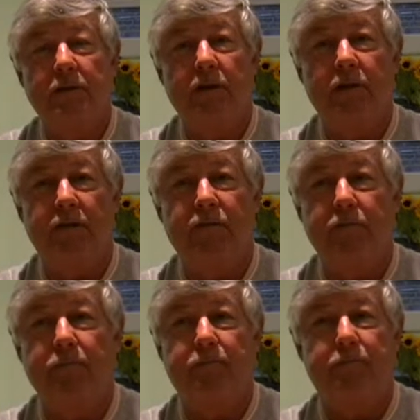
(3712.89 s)
And if
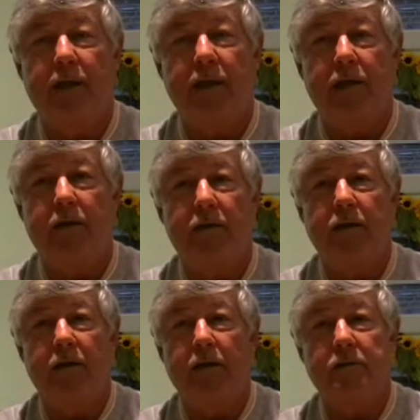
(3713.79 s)
you blink
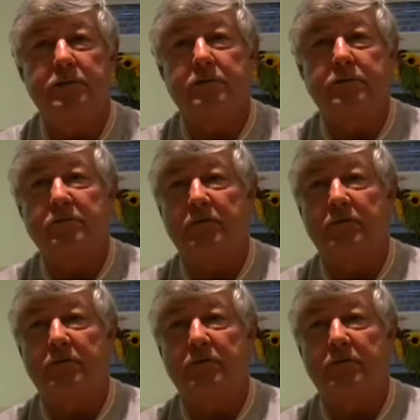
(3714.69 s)
in the last